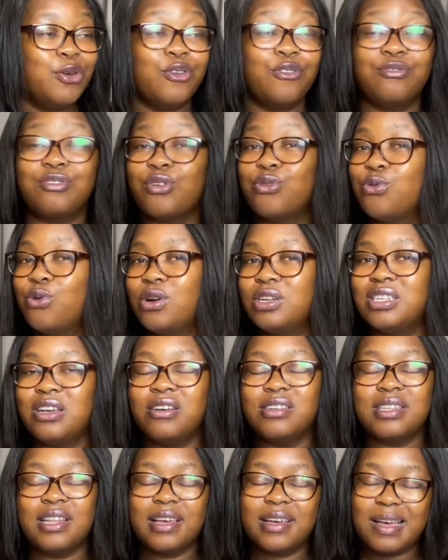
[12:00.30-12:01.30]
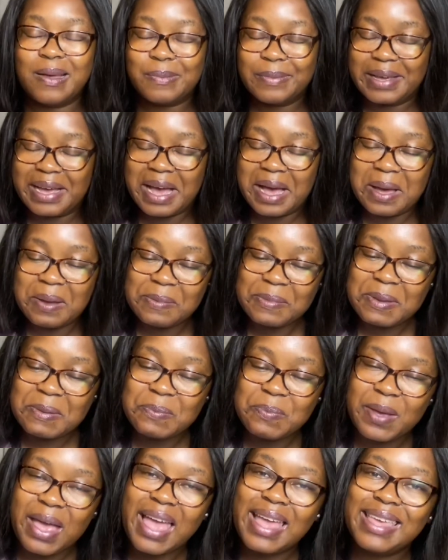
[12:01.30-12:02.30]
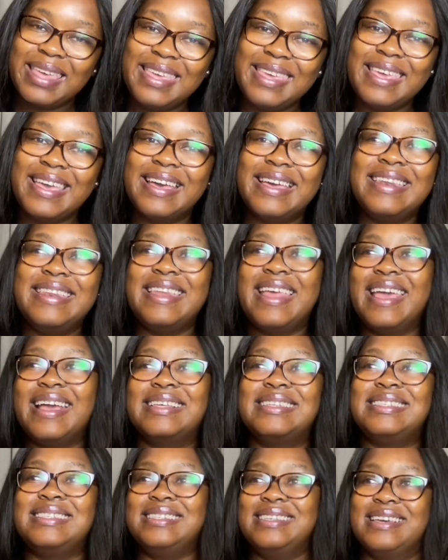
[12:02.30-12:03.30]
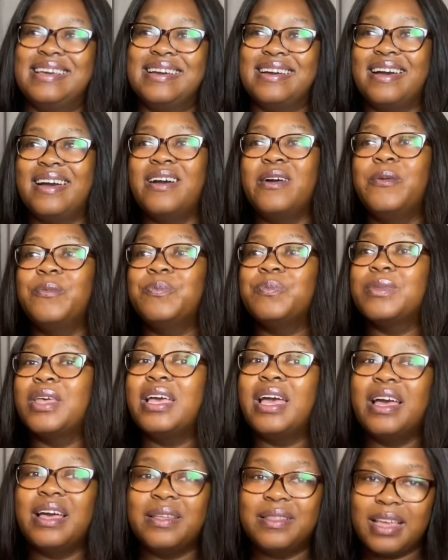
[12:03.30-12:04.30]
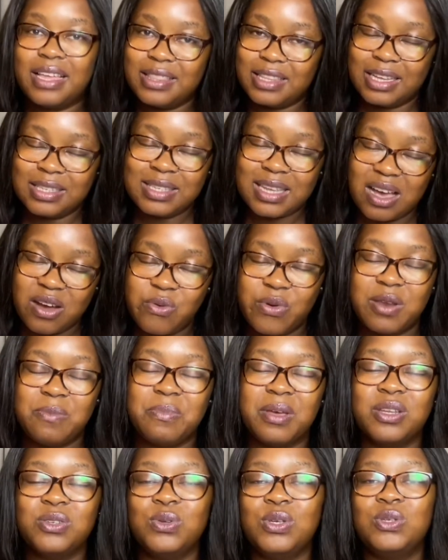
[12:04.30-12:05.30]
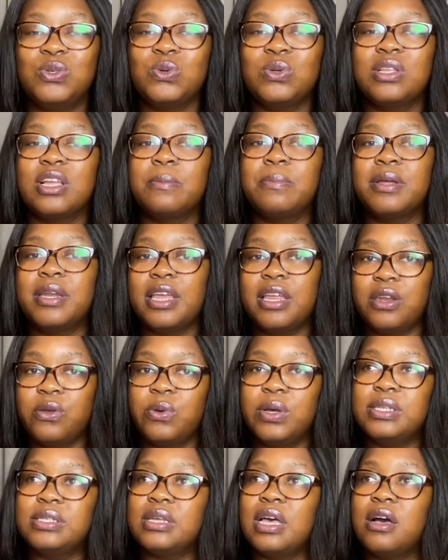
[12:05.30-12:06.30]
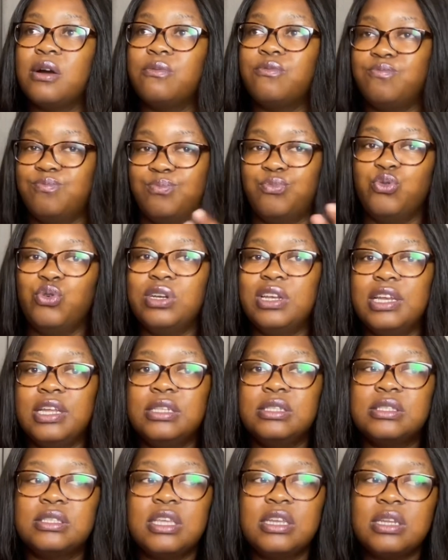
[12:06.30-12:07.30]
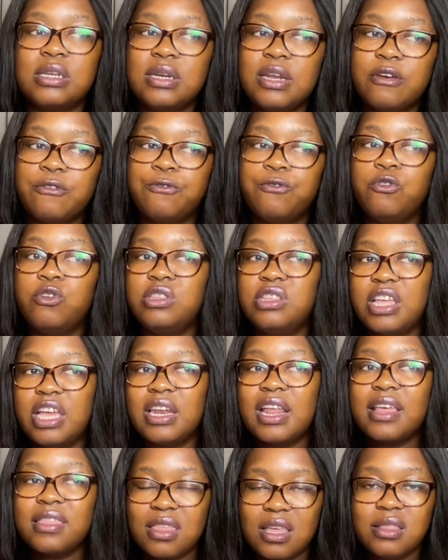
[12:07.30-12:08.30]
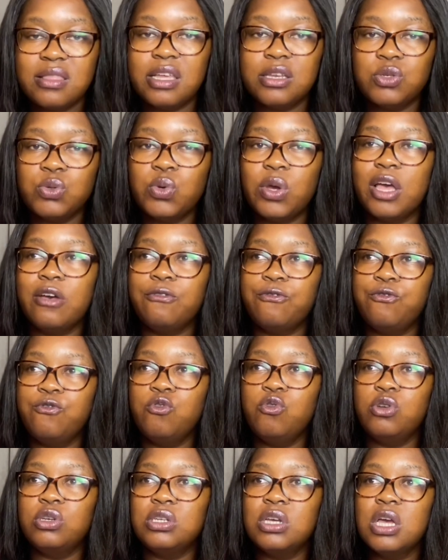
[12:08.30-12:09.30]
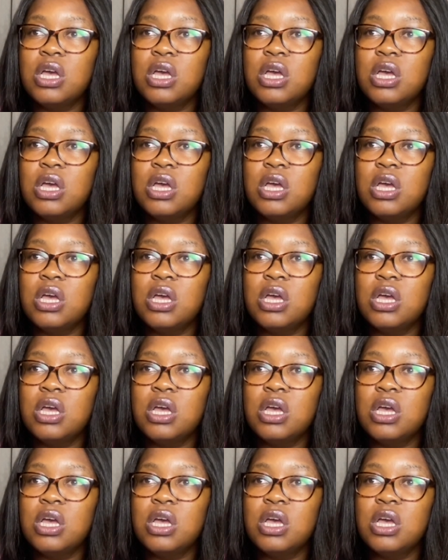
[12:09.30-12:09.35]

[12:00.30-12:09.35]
of the water. I was like, I'm coming back here next year. And that's how I went back to Intunja. But anyways, Woodlands, they didn't have food then. I think they do have food